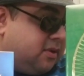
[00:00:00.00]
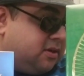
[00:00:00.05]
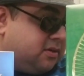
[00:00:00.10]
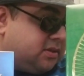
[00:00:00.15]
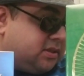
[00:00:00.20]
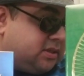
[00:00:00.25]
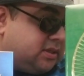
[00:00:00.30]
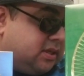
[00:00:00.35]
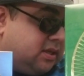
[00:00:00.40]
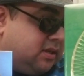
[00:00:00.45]

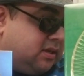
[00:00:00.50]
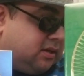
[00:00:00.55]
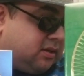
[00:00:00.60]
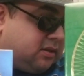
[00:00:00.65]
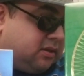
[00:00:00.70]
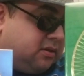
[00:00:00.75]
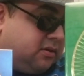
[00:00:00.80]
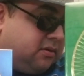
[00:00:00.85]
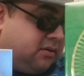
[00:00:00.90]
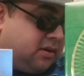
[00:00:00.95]
notes
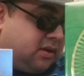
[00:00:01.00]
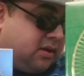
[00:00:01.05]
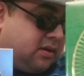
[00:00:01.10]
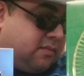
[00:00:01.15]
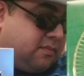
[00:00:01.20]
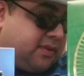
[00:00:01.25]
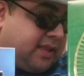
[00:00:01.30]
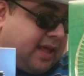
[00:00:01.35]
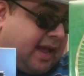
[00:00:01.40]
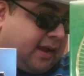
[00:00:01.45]
include
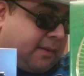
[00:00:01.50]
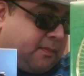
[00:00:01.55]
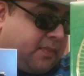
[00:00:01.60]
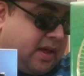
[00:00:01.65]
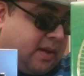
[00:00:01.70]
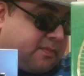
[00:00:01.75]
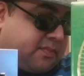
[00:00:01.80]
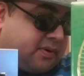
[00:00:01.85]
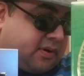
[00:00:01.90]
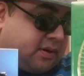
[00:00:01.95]
black
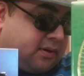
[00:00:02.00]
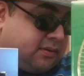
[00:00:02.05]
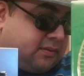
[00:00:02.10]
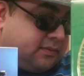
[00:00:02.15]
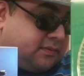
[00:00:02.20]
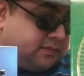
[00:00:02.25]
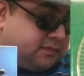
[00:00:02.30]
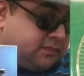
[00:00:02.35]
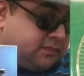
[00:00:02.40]
pepper,